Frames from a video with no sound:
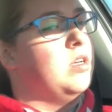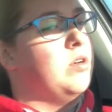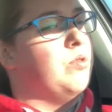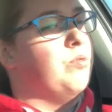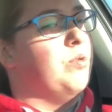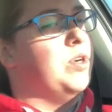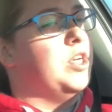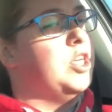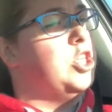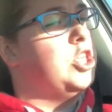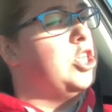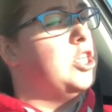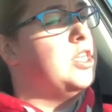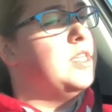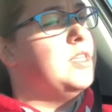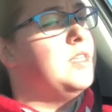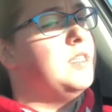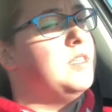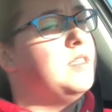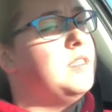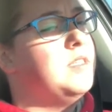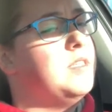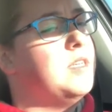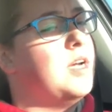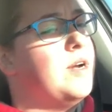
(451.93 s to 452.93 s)

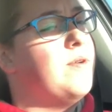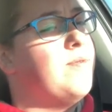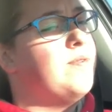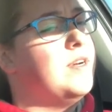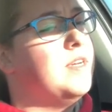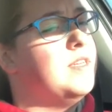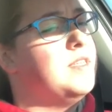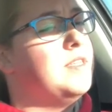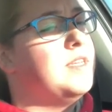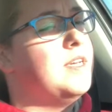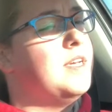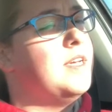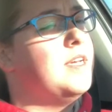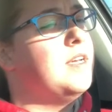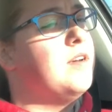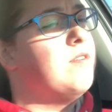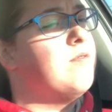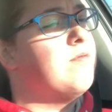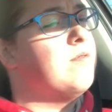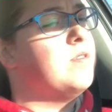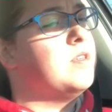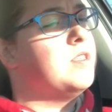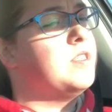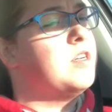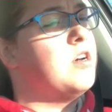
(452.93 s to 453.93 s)
Wishes, I want to say it
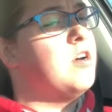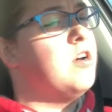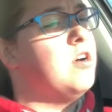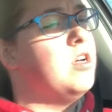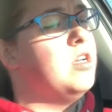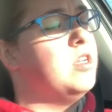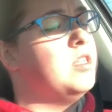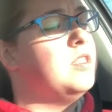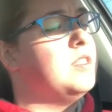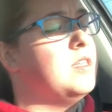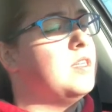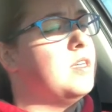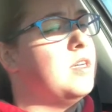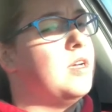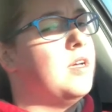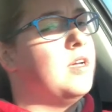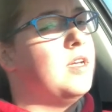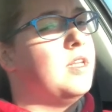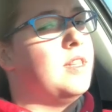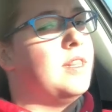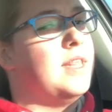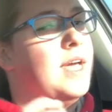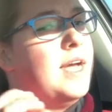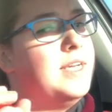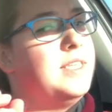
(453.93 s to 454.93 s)
was called.
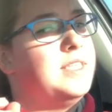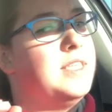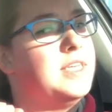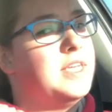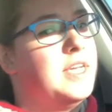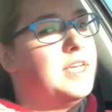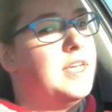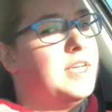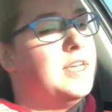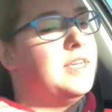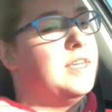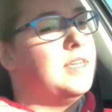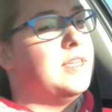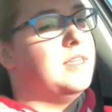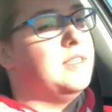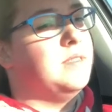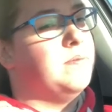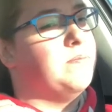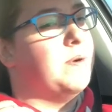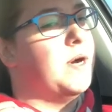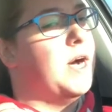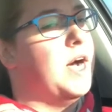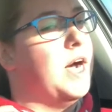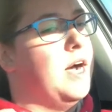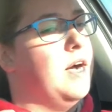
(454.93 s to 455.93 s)
That tea is
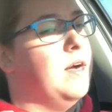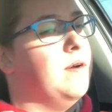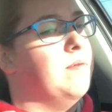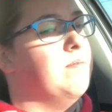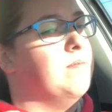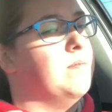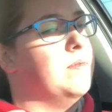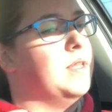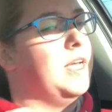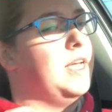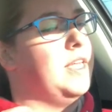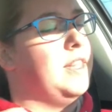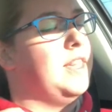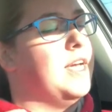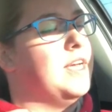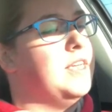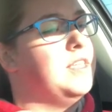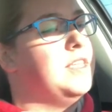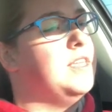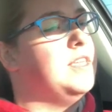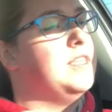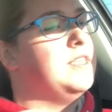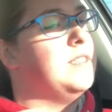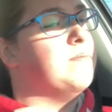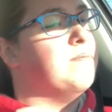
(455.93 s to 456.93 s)
bomb. Like, that
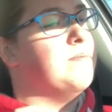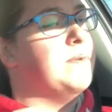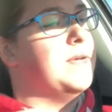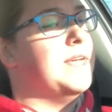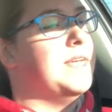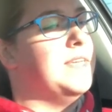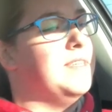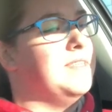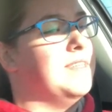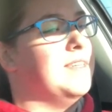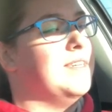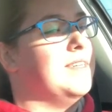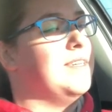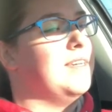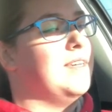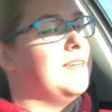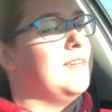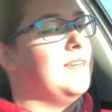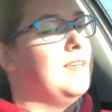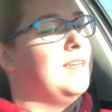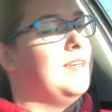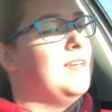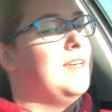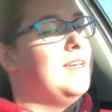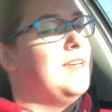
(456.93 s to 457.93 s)
tea is amazing.
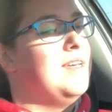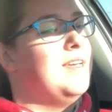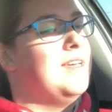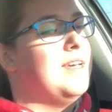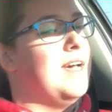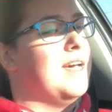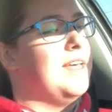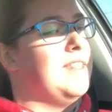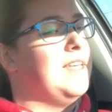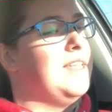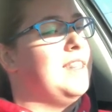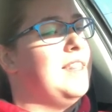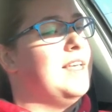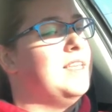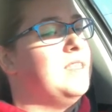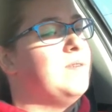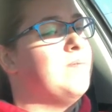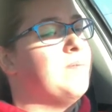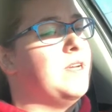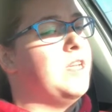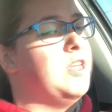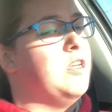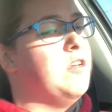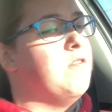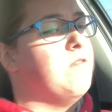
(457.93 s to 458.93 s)
I think that's
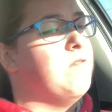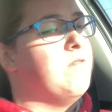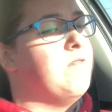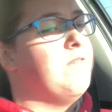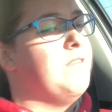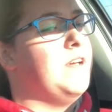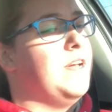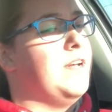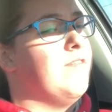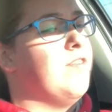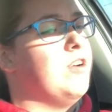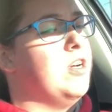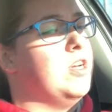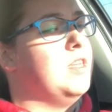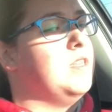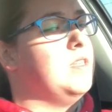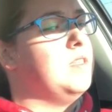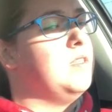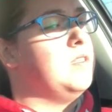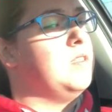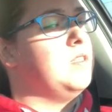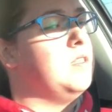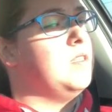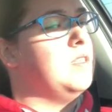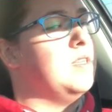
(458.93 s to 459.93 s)
my new favorite
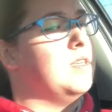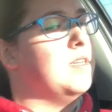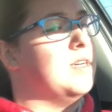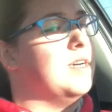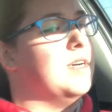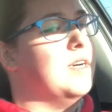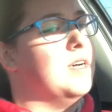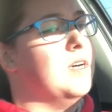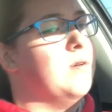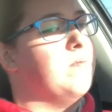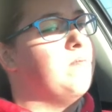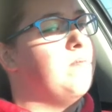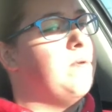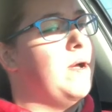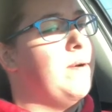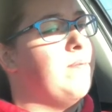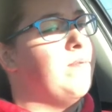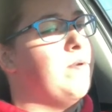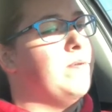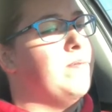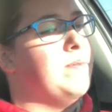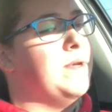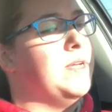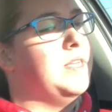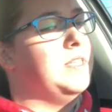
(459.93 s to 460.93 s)

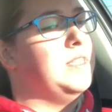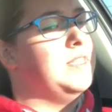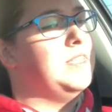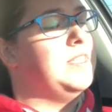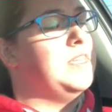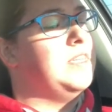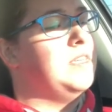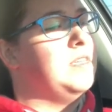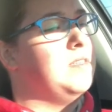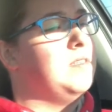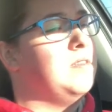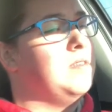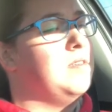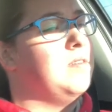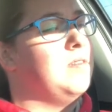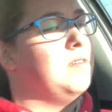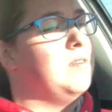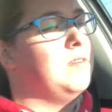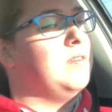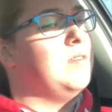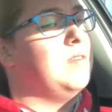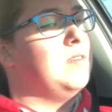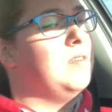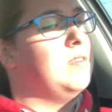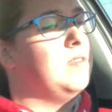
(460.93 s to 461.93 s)
peppermint
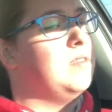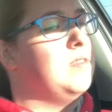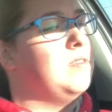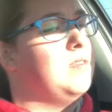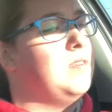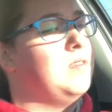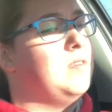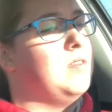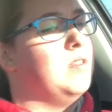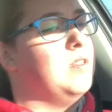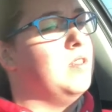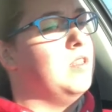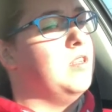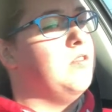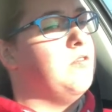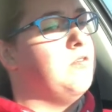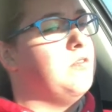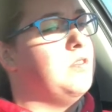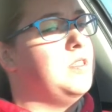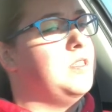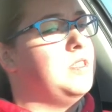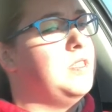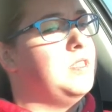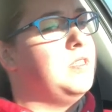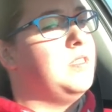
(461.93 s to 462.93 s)

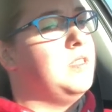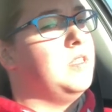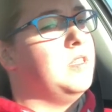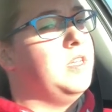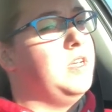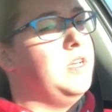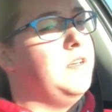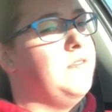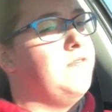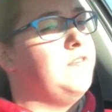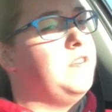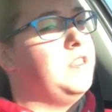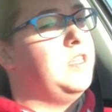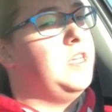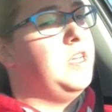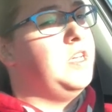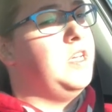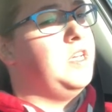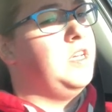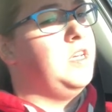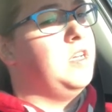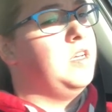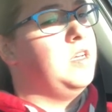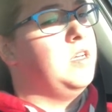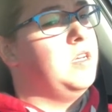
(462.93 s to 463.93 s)
loose leaf
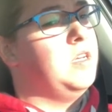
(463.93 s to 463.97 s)
tea.